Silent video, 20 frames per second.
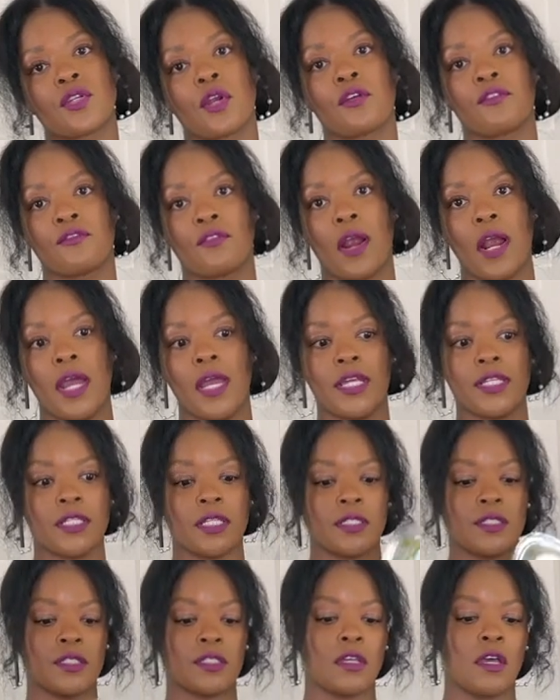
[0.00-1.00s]
stir
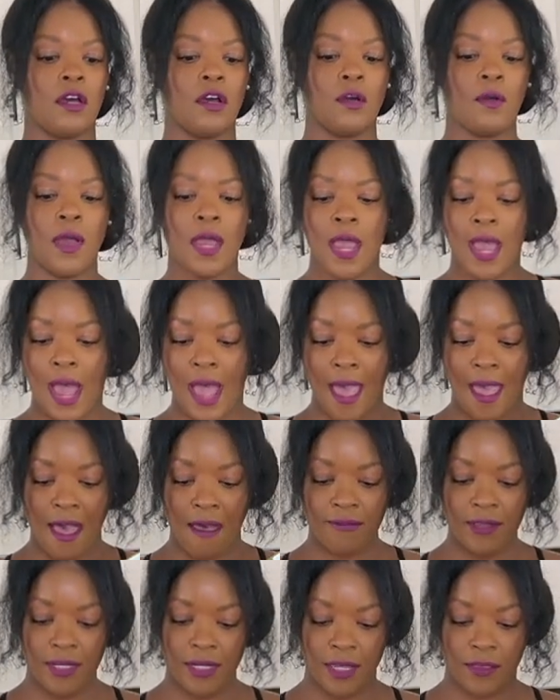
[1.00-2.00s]
fries. And so I
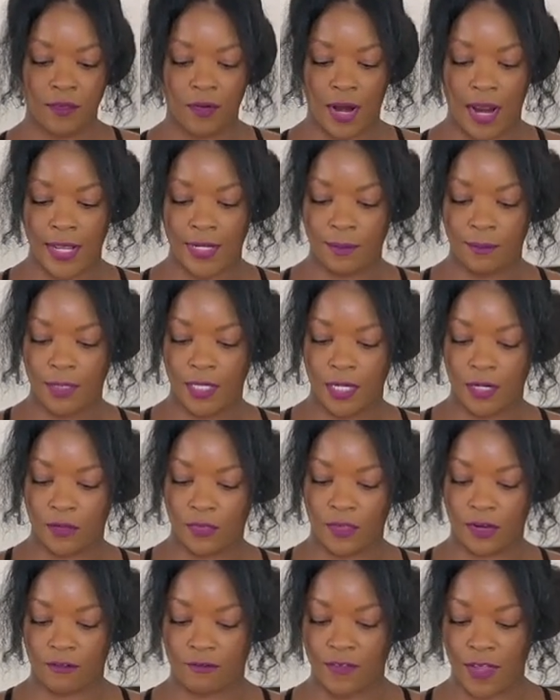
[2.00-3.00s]
have another item
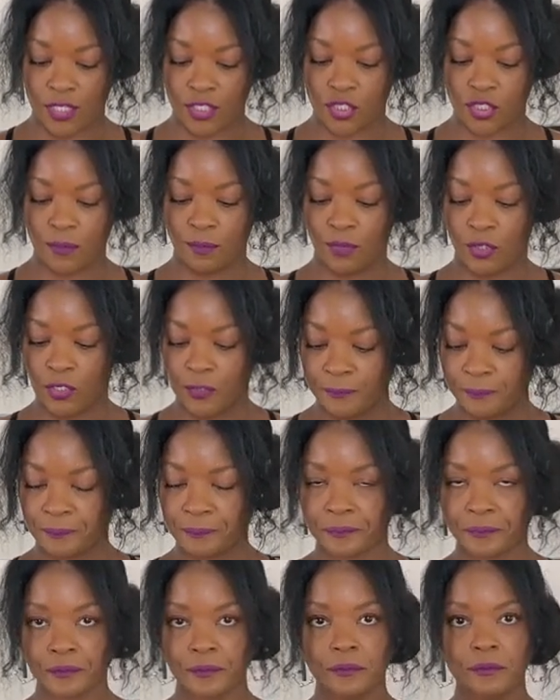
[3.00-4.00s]
here. They're vegetable
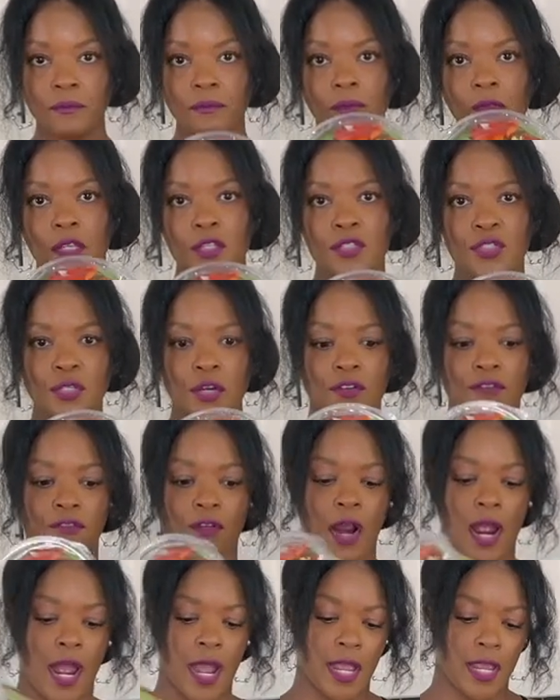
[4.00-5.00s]
stir
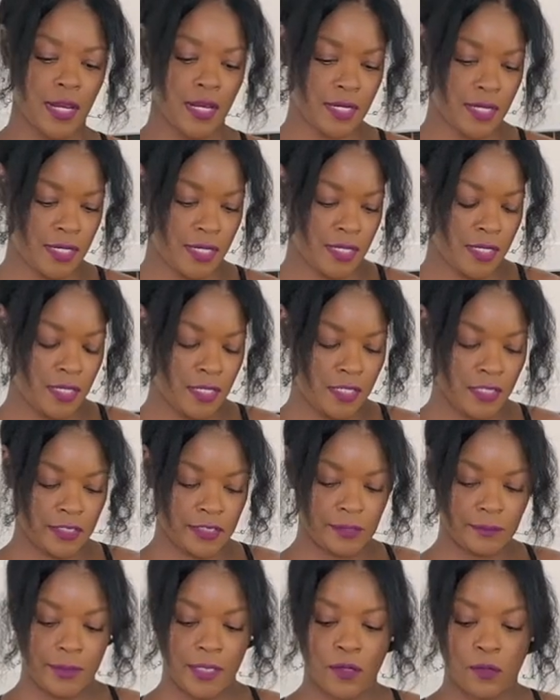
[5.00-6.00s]
fry.
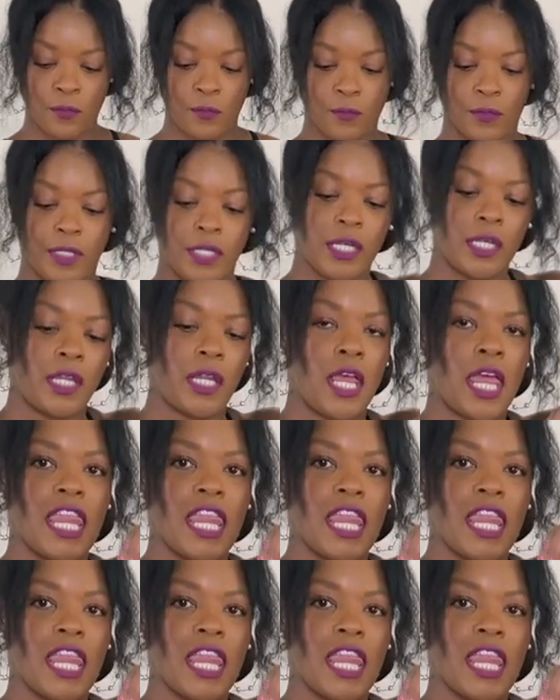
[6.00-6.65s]
Let me hold